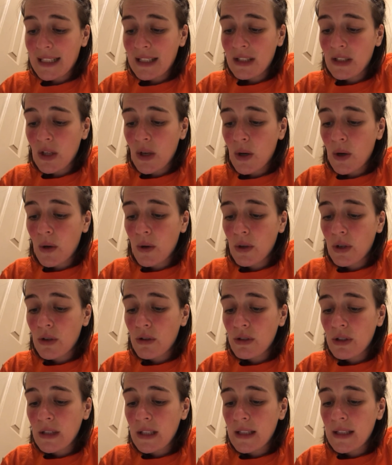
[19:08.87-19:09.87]
So
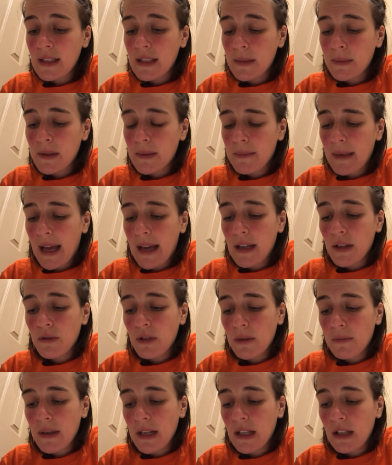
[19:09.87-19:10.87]
usually the symptomatic
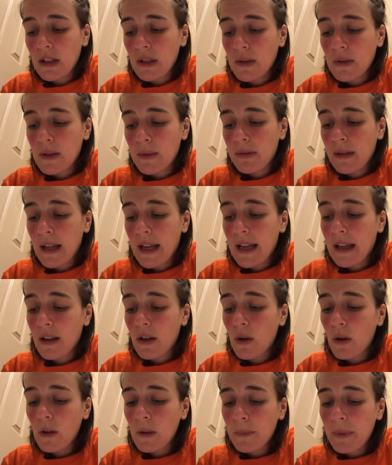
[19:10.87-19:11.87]
treatment includes applying
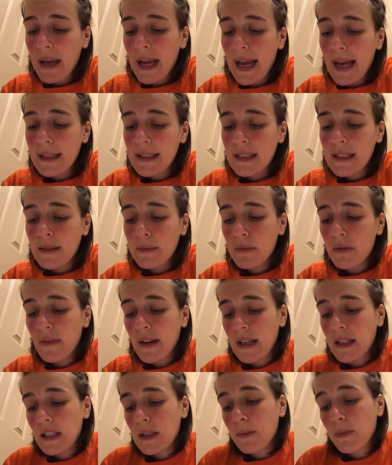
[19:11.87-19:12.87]
cold packs,
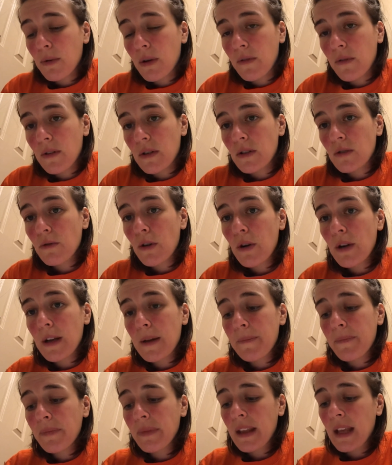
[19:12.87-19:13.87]
providing support for the
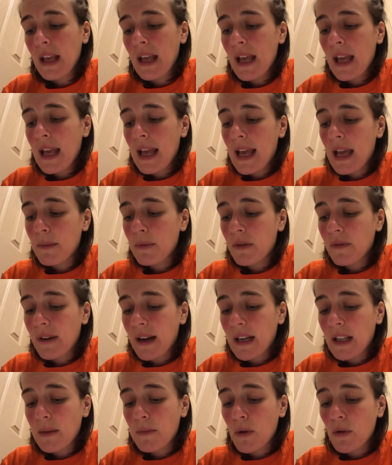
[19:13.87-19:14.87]
scrotum, and
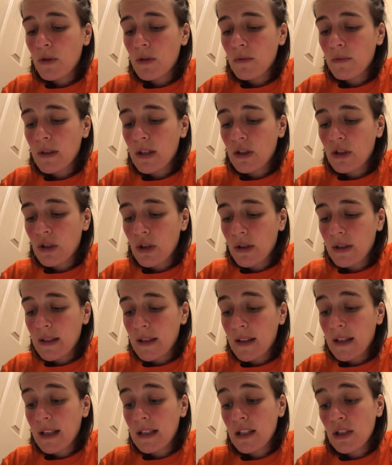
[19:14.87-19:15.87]
providing emotional reassurance that
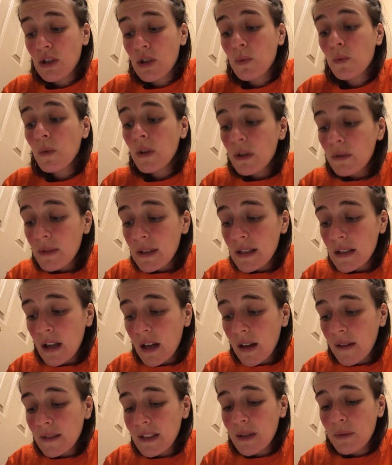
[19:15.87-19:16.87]
the condition will
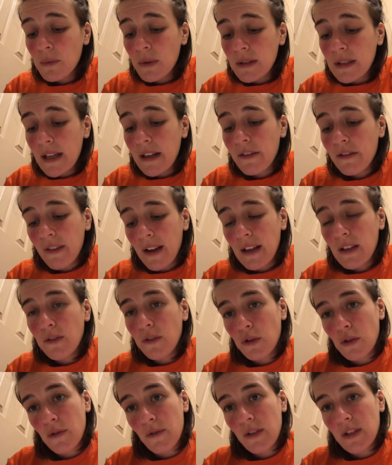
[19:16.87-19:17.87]
resolve and will not affect
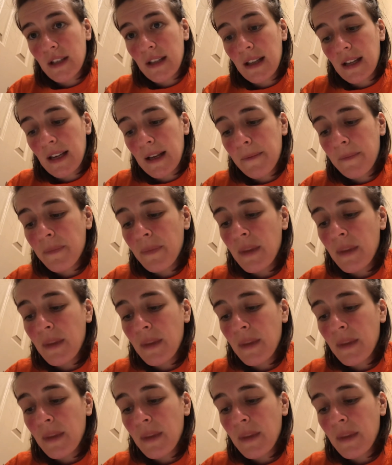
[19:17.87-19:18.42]
future fertility.